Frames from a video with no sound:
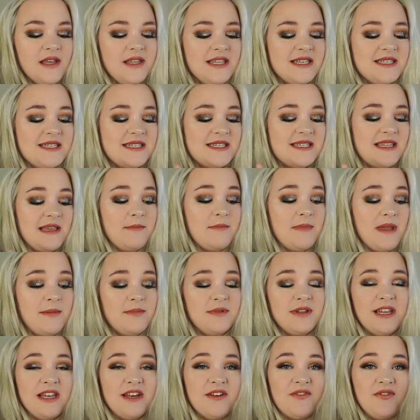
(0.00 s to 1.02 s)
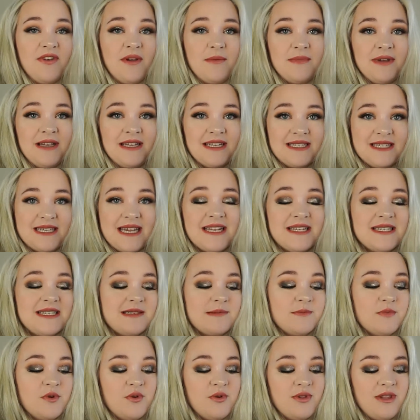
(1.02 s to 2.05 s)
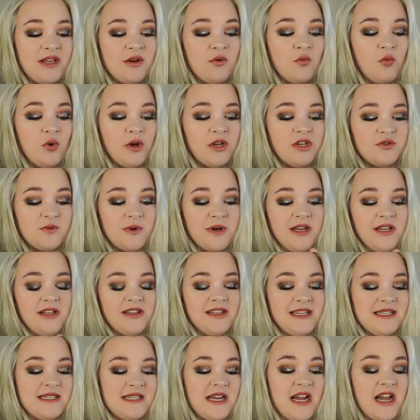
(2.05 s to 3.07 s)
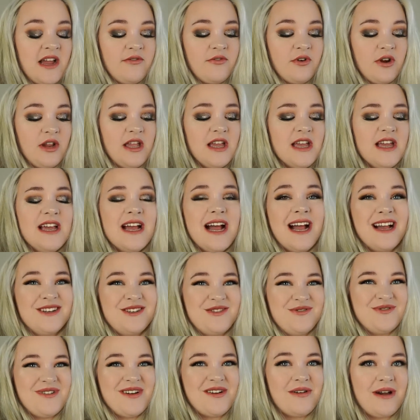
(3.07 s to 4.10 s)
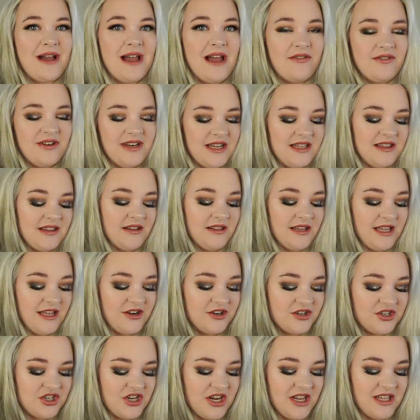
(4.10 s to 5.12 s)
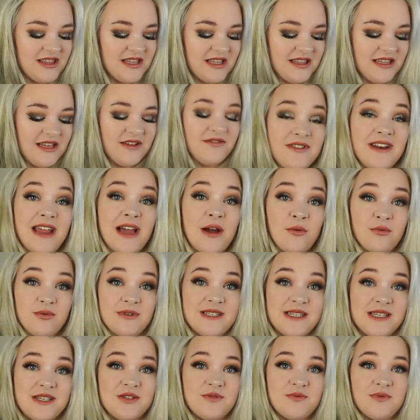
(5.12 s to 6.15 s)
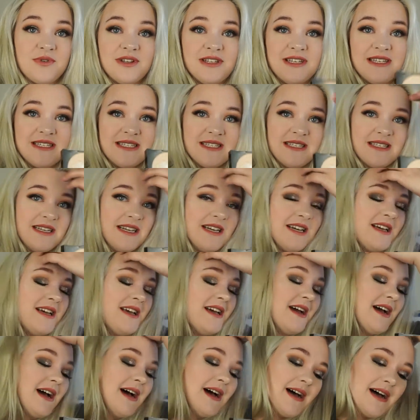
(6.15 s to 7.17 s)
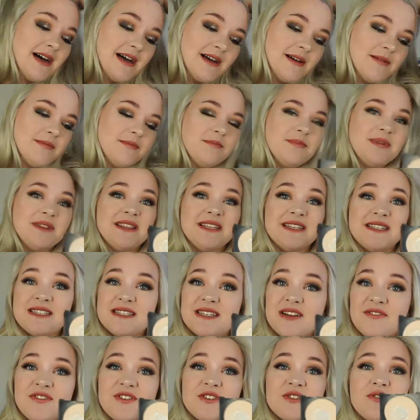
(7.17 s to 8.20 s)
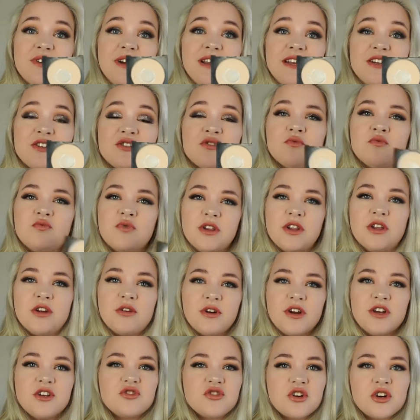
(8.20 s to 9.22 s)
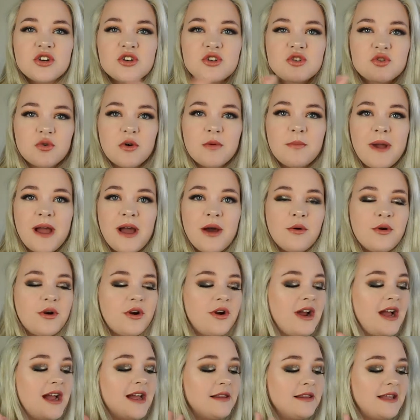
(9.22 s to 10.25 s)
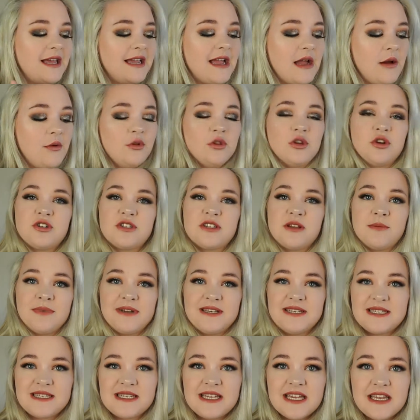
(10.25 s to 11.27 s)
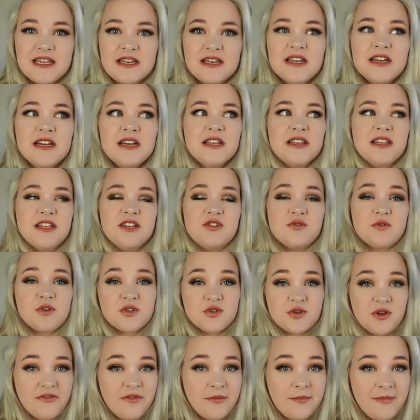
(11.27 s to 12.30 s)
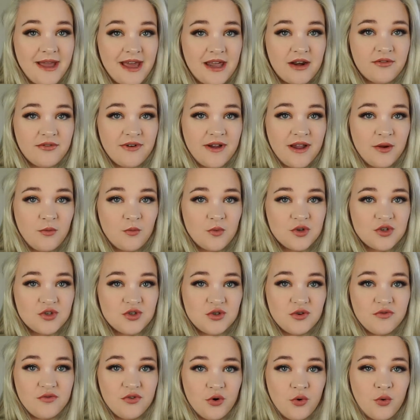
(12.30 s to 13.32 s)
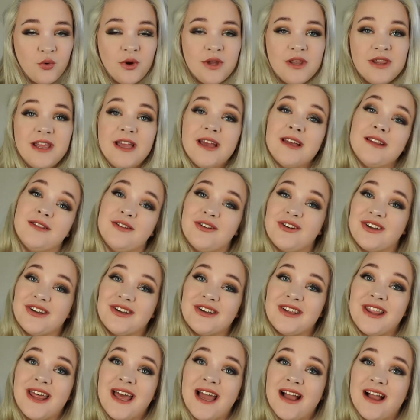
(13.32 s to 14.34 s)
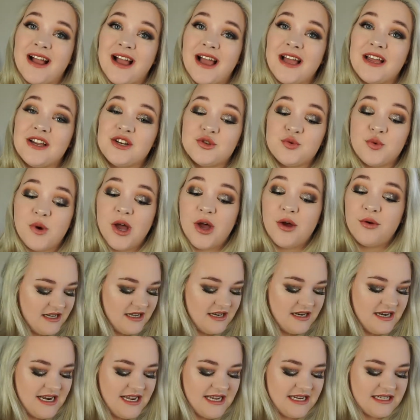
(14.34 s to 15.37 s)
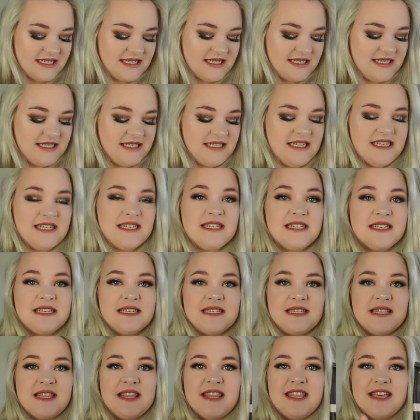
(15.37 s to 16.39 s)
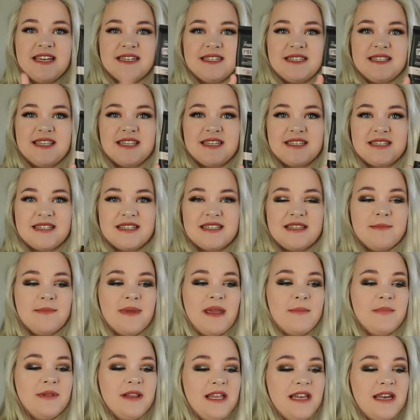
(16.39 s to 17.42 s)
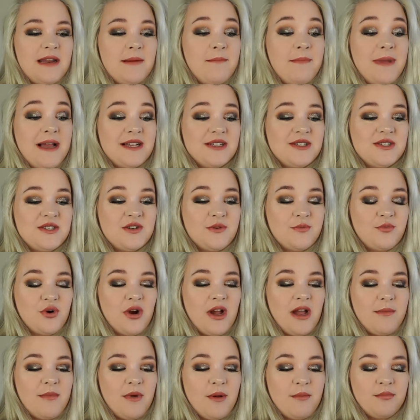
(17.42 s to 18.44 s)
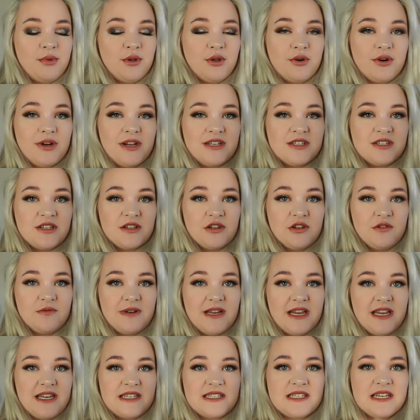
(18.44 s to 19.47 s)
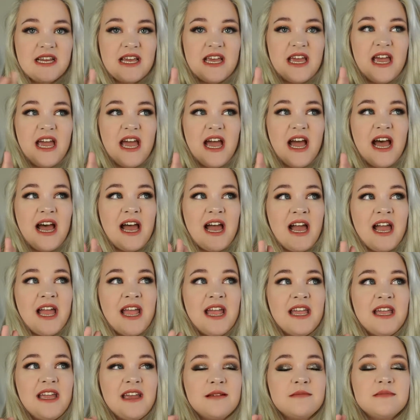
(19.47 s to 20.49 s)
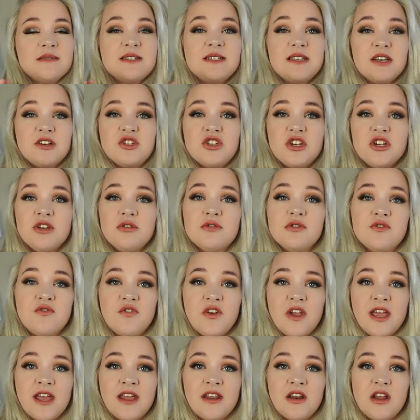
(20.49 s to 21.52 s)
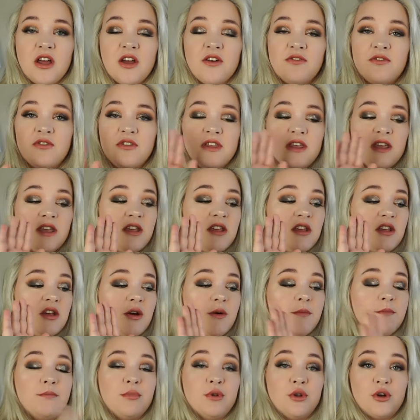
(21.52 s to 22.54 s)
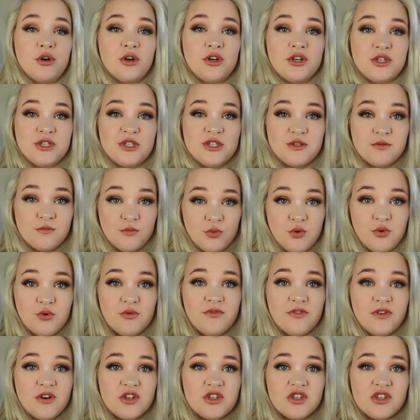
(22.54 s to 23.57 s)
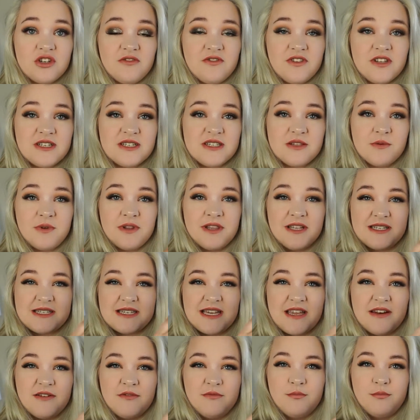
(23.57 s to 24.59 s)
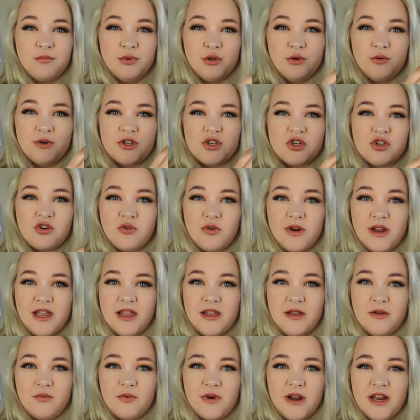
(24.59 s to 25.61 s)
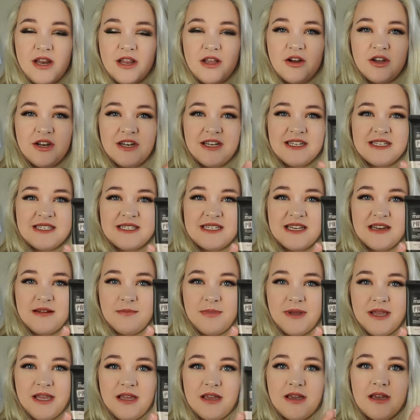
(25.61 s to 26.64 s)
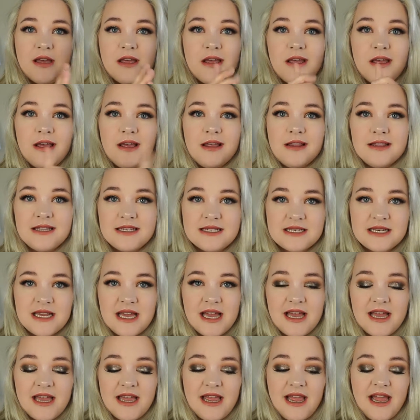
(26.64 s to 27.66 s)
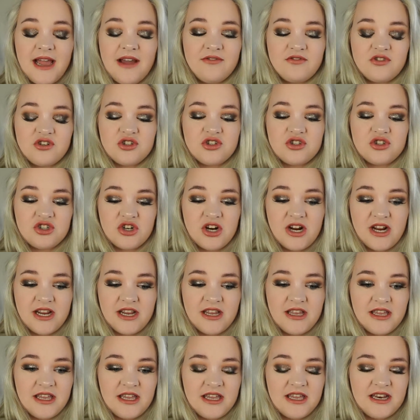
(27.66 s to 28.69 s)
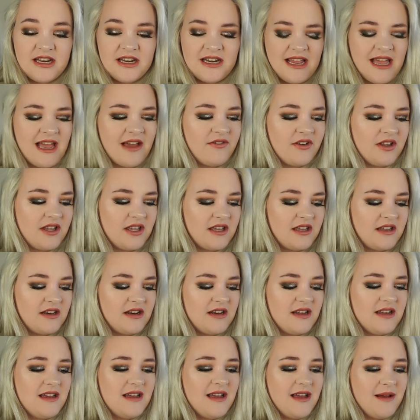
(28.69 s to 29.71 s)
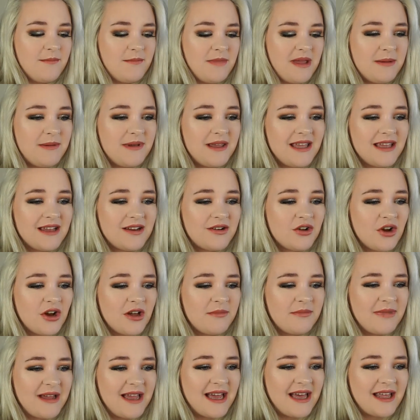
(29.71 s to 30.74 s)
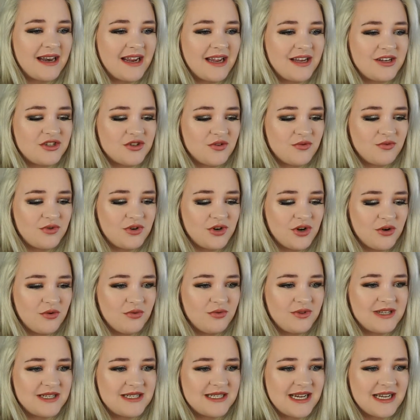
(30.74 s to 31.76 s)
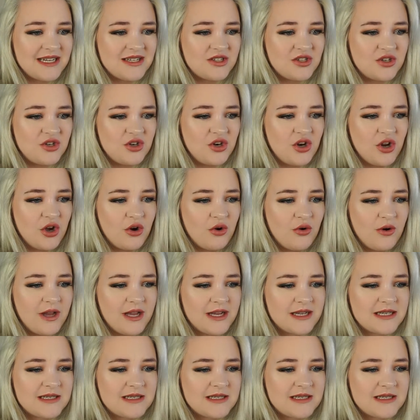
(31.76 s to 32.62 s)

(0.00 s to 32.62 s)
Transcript: this is the Maybelline Fit Me Set and Smooth in 120 Classic Ivory. I do now have it in the lighter shade that now since released. But this stuff is great. It's a really great drugstore powder. I like how it looks on my skin. They do also have a mattifying one, so if you're oily, I'd look into that guy as well. Next is this. This is the Maybelline Master Prime Blur and Illuminate. I am such a huge fan of the Blur and Smooth version of this, the one that's kind of bluish gray writing on it instead of pink. This guy, after trying it and having it, maybe he had gone bad. I don't know. This has no